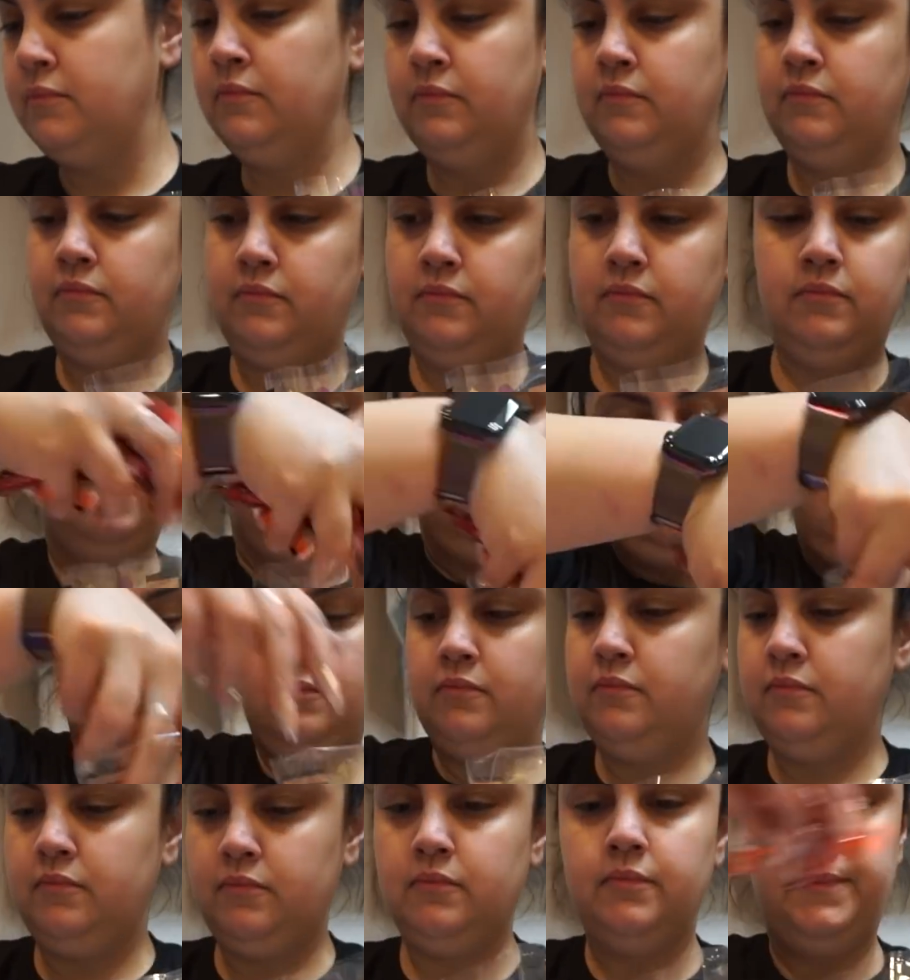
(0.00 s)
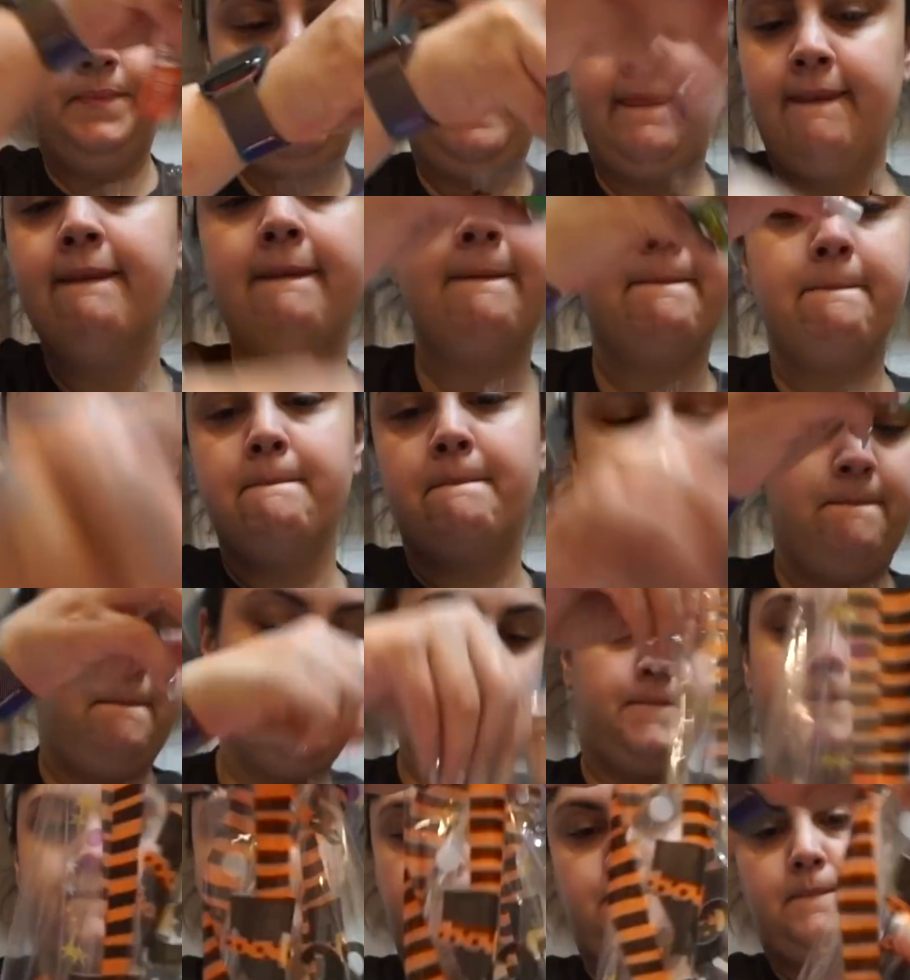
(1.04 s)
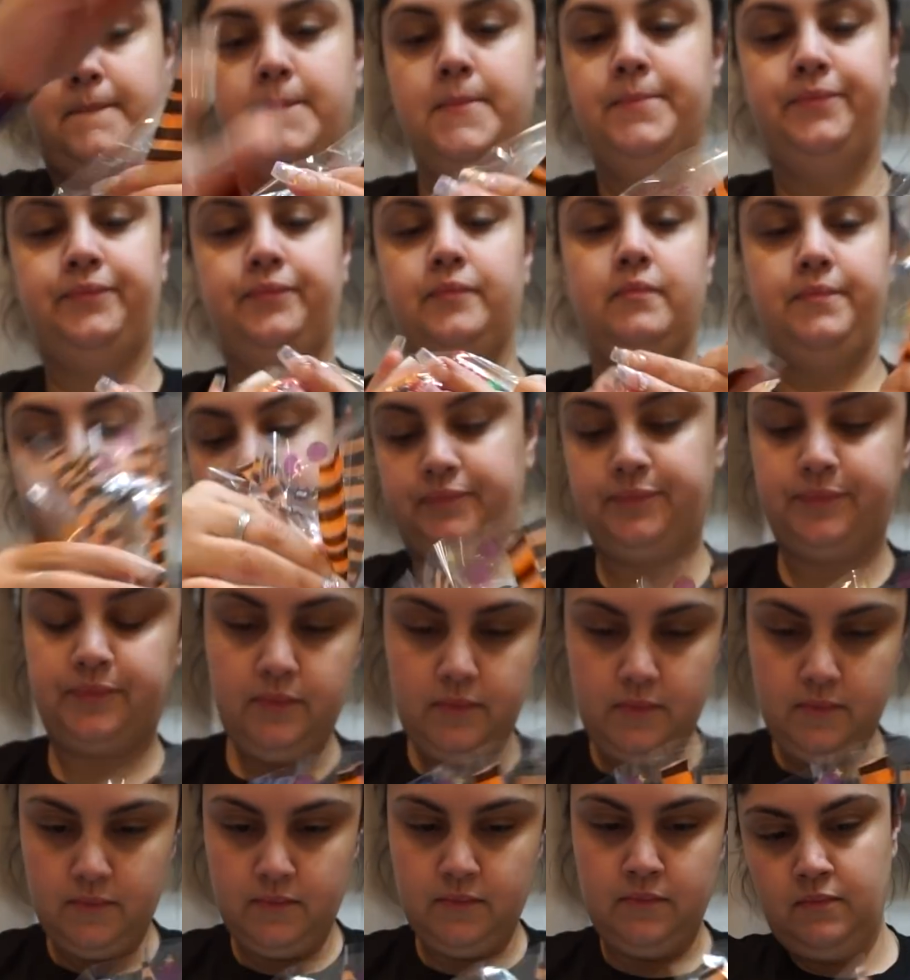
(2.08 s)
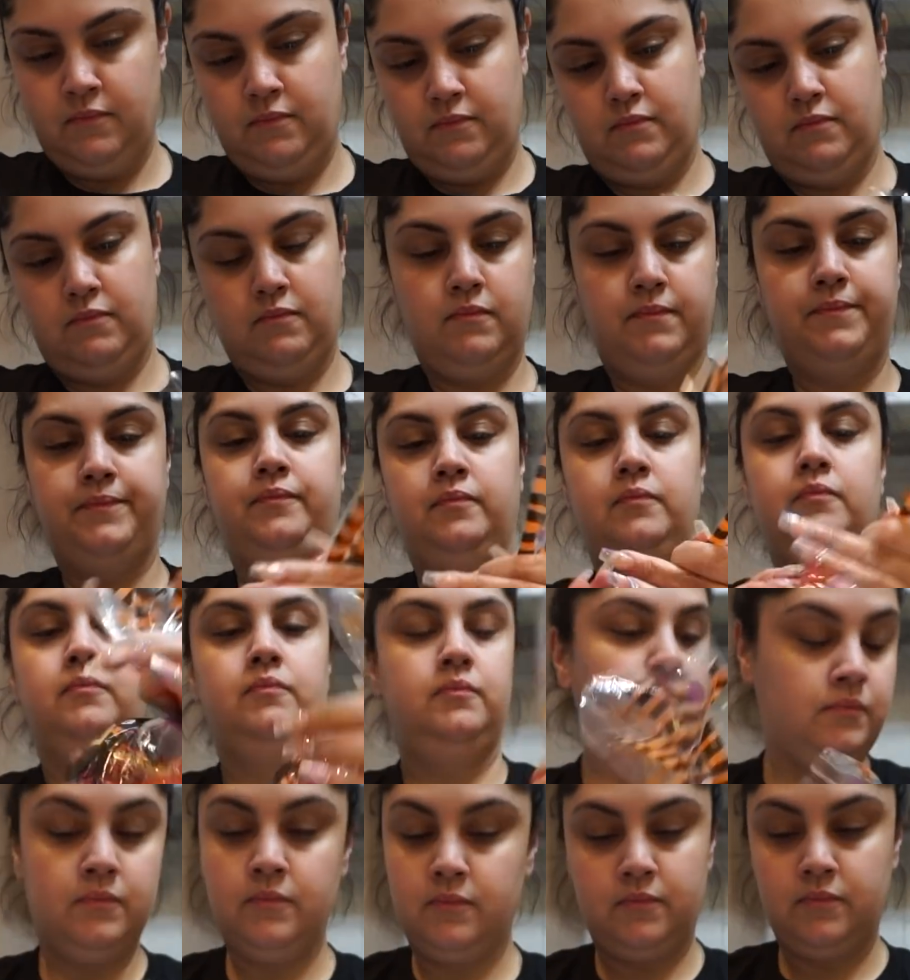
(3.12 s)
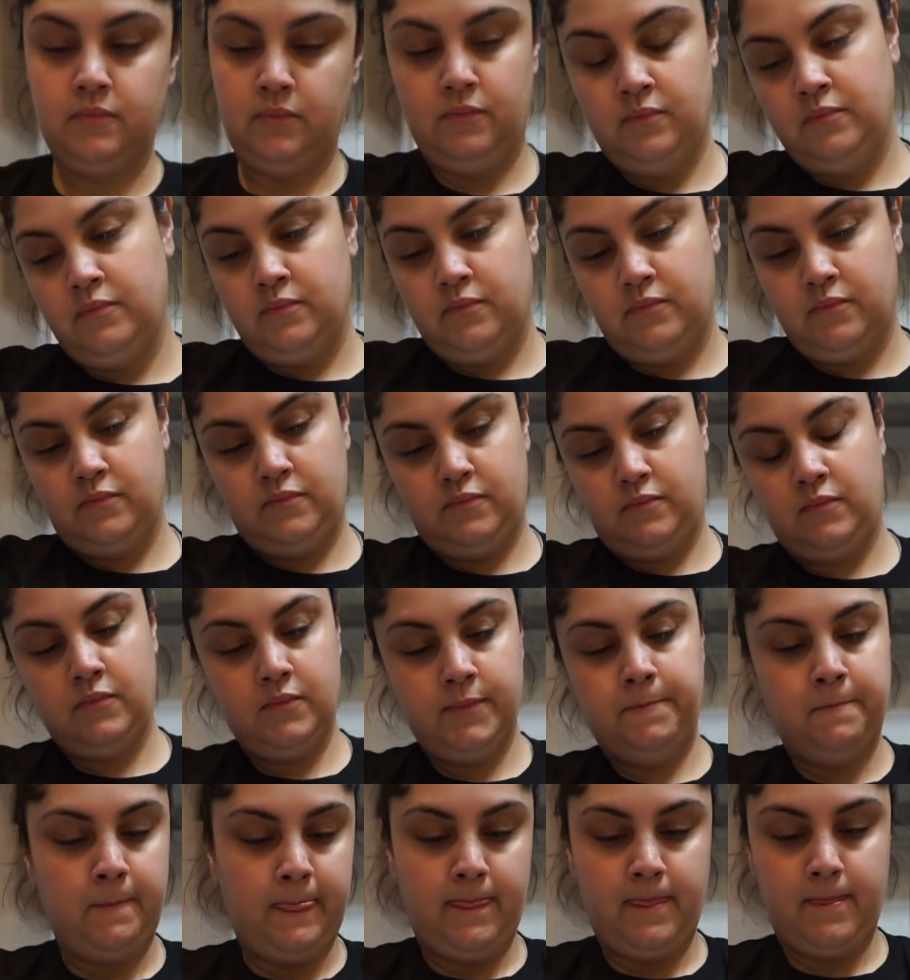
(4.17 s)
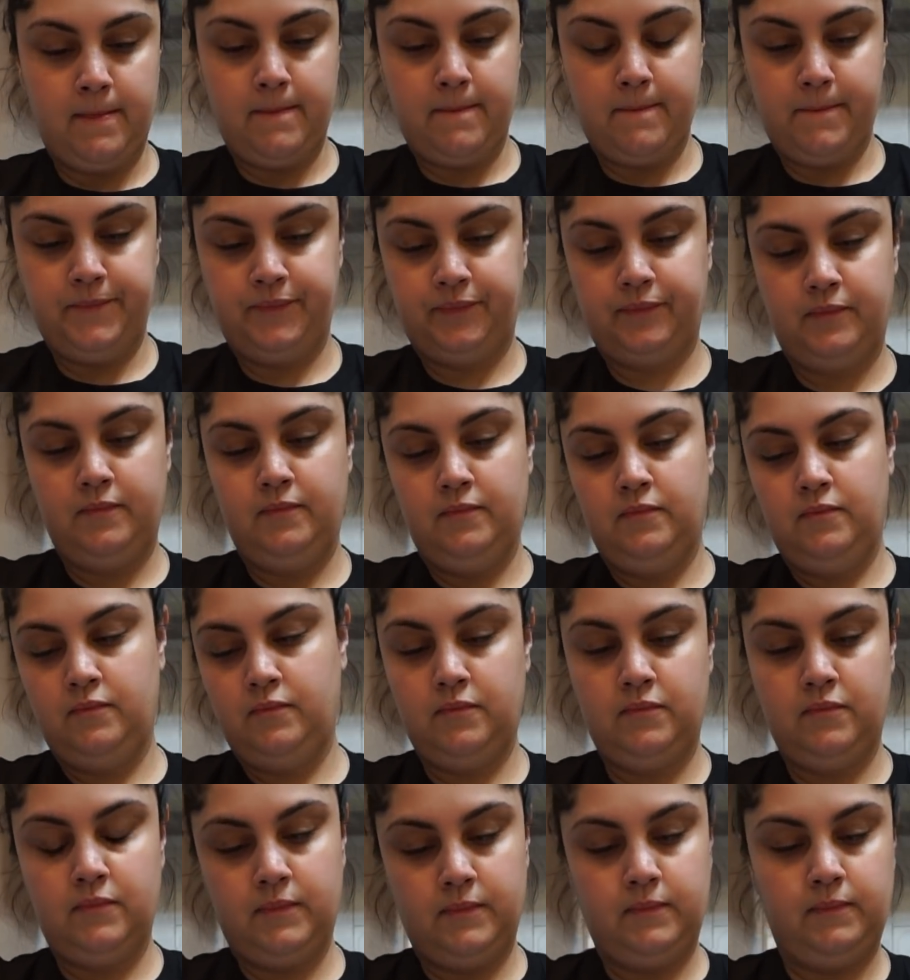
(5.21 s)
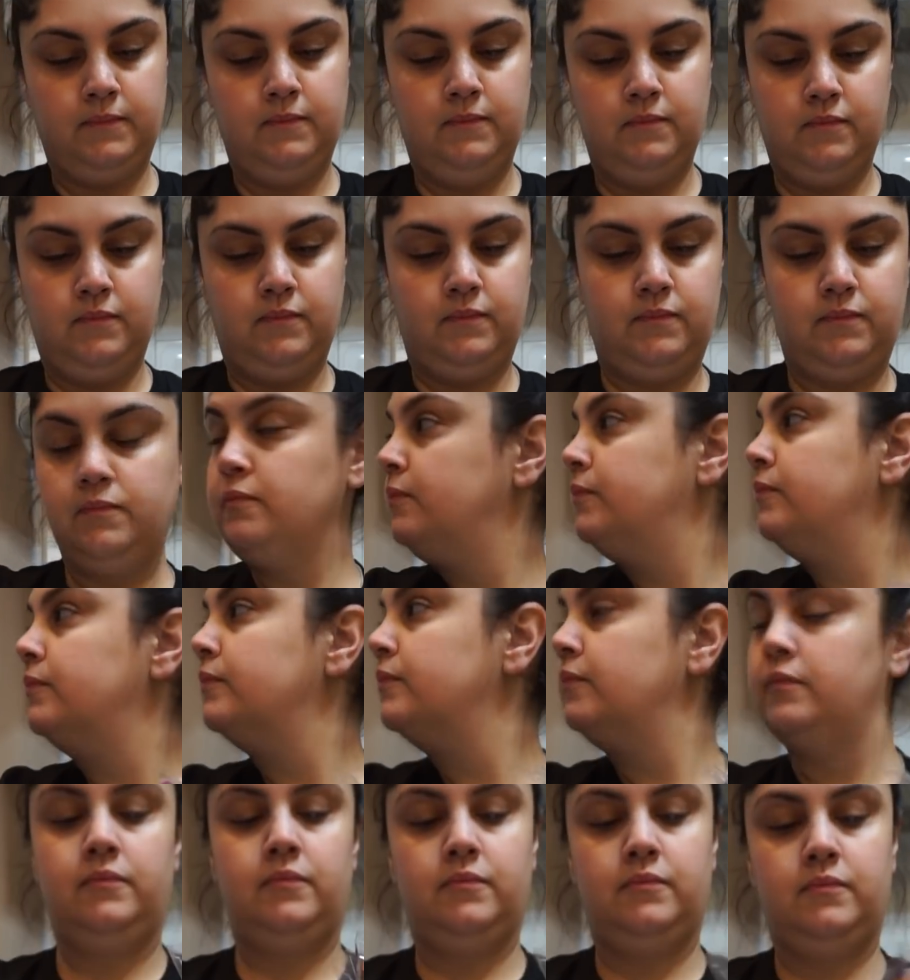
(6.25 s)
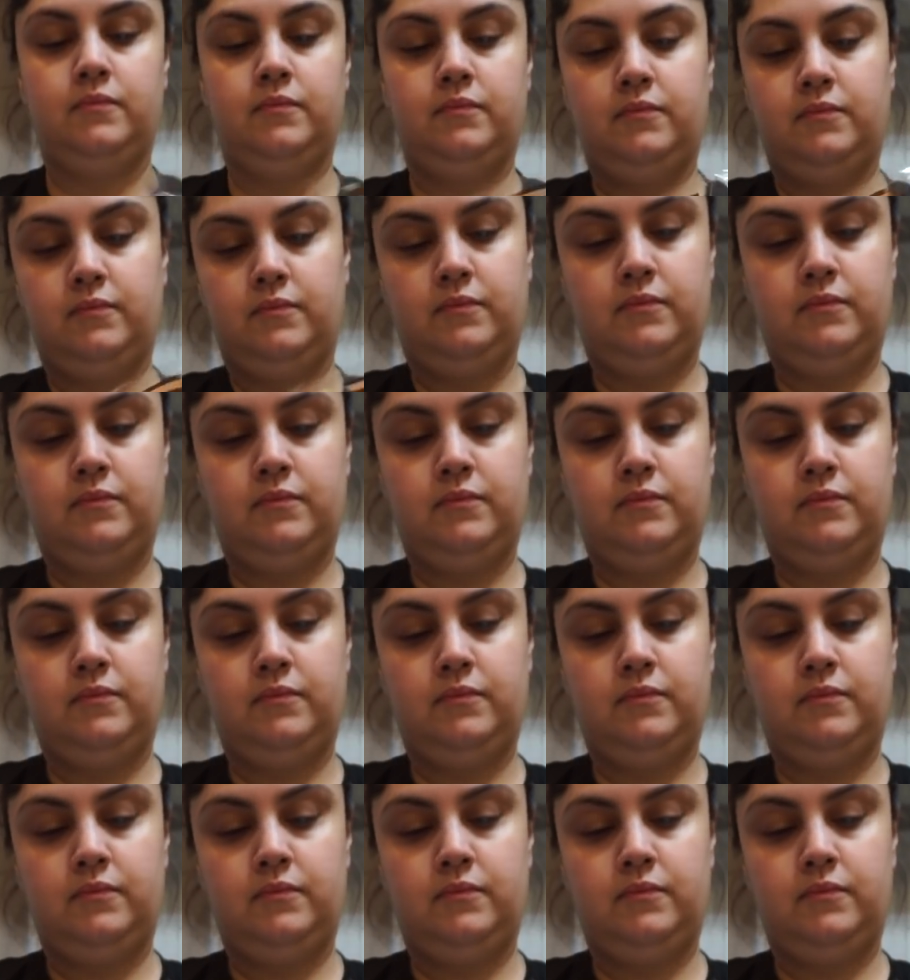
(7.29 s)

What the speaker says: [no speech]